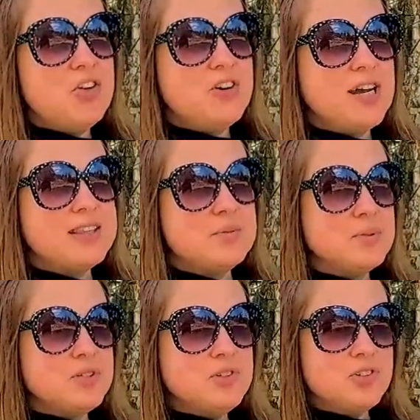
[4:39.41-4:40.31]
over at the
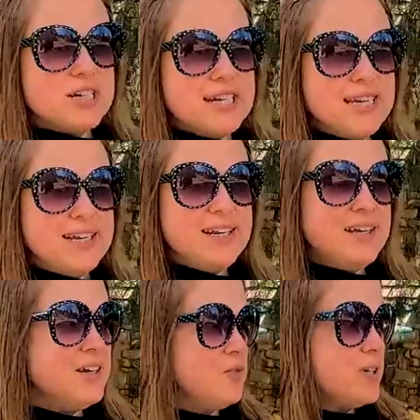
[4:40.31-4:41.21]

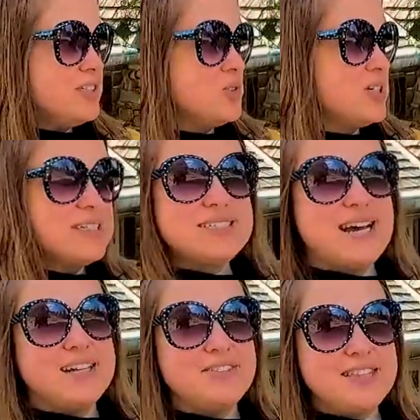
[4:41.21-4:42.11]
Bluegreen resort
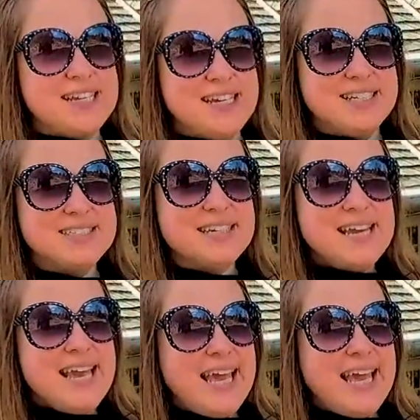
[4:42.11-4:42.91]
side of things.